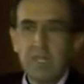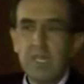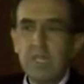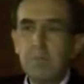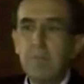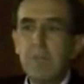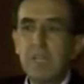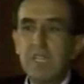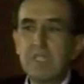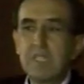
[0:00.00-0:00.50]

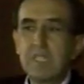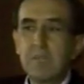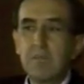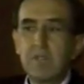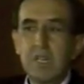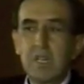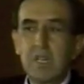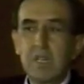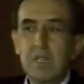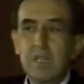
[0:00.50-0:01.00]
It meant
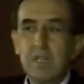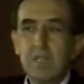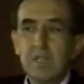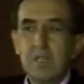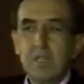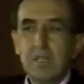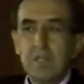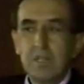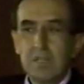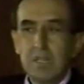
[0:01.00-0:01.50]
a
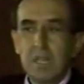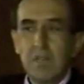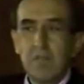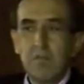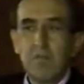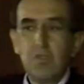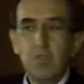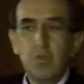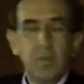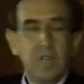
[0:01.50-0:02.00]

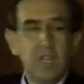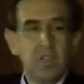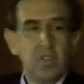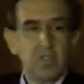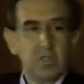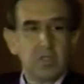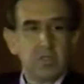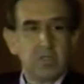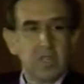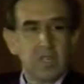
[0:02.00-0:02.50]
few
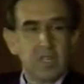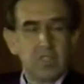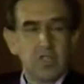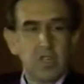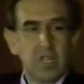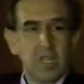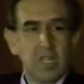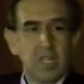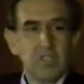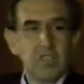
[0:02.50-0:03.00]
million
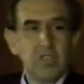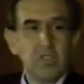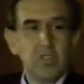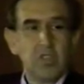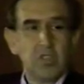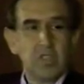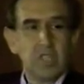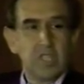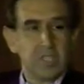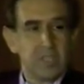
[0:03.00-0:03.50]
dollars
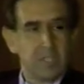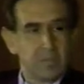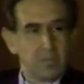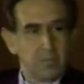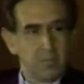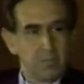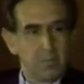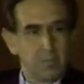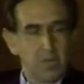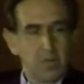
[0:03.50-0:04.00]
on this
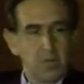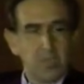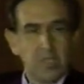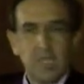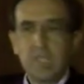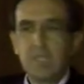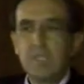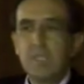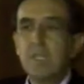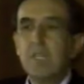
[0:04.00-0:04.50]

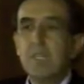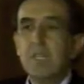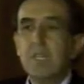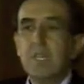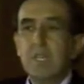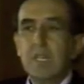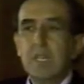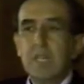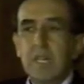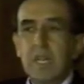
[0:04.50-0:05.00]
process.
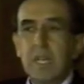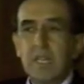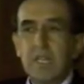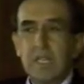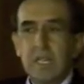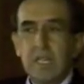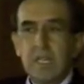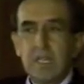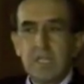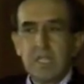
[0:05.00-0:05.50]
And
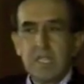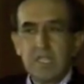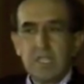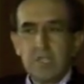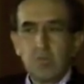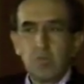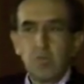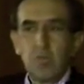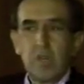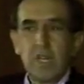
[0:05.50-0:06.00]
this
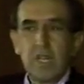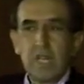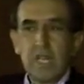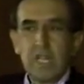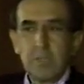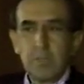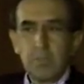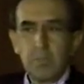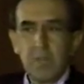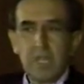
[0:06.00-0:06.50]
is one
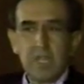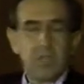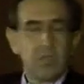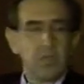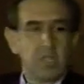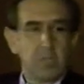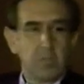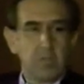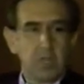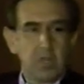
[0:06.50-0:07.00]
aspect
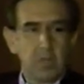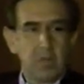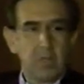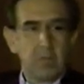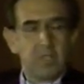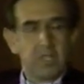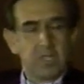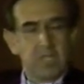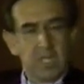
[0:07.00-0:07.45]
of the problem. The